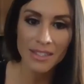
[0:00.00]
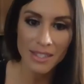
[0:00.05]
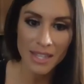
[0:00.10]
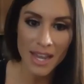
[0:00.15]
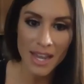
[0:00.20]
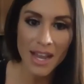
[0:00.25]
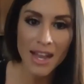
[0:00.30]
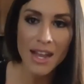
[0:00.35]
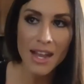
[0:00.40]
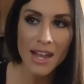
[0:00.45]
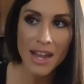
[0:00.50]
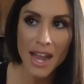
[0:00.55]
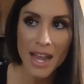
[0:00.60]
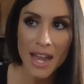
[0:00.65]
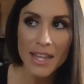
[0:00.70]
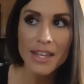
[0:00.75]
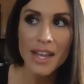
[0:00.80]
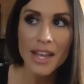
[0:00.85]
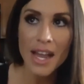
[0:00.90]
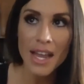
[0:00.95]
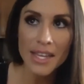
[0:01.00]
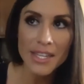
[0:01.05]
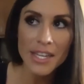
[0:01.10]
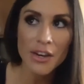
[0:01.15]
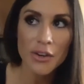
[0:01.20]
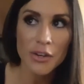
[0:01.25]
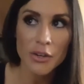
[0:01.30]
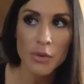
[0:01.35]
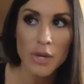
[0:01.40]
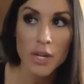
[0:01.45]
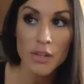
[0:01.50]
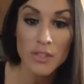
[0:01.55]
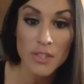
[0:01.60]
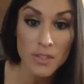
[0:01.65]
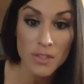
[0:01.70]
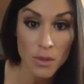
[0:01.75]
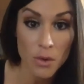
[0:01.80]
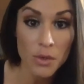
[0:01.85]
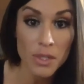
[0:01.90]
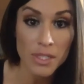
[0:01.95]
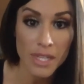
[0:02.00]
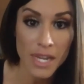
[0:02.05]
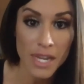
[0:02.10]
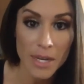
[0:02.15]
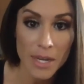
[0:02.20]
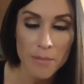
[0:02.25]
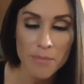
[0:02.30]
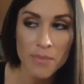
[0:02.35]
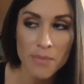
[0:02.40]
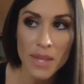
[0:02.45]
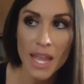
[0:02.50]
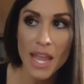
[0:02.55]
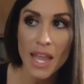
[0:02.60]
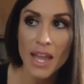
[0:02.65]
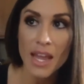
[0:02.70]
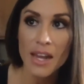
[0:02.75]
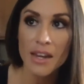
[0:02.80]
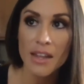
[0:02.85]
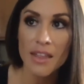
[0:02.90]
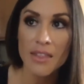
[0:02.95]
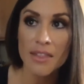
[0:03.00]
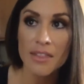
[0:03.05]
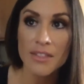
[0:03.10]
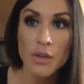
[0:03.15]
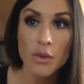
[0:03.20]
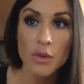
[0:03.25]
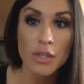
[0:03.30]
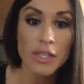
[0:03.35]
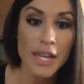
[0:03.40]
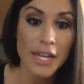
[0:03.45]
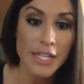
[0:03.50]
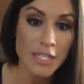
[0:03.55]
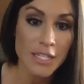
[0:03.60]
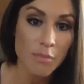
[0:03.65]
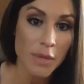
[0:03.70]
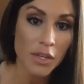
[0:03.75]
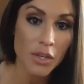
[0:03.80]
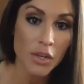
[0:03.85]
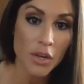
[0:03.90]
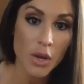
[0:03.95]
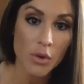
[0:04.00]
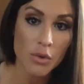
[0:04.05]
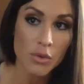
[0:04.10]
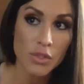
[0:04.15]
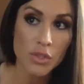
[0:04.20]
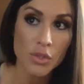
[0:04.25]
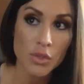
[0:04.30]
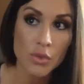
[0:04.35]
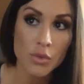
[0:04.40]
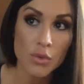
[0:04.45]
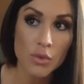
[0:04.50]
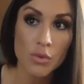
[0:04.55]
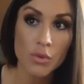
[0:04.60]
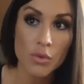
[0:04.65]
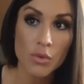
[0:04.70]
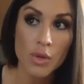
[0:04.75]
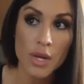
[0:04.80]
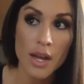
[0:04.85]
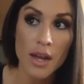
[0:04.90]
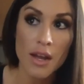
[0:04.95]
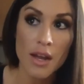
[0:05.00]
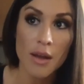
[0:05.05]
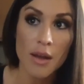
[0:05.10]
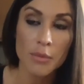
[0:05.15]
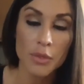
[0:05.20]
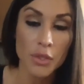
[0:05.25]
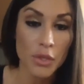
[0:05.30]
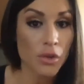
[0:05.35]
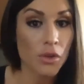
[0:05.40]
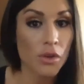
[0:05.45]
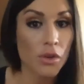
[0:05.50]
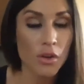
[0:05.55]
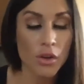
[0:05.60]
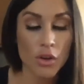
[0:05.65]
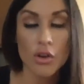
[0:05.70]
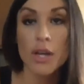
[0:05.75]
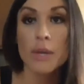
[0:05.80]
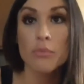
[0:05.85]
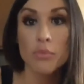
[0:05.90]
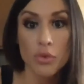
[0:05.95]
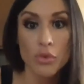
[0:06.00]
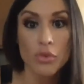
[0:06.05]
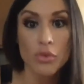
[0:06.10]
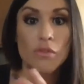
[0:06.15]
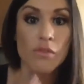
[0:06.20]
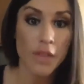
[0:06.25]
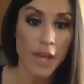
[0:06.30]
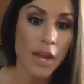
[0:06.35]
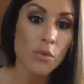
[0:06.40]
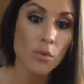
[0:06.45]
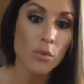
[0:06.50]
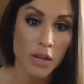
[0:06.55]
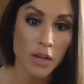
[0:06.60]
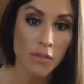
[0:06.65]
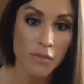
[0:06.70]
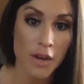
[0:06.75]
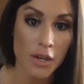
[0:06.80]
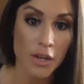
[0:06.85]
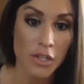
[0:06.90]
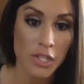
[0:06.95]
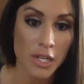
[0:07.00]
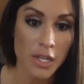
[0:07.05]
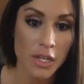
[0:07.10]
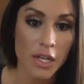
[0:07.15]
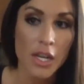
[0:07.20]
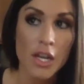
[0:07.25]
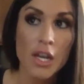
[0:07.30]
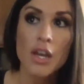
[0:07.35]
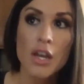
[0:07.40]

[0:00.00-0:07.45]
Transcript: yeah. I I carried around sodalite, and sodalite is known to um, cure or improve thyroid function.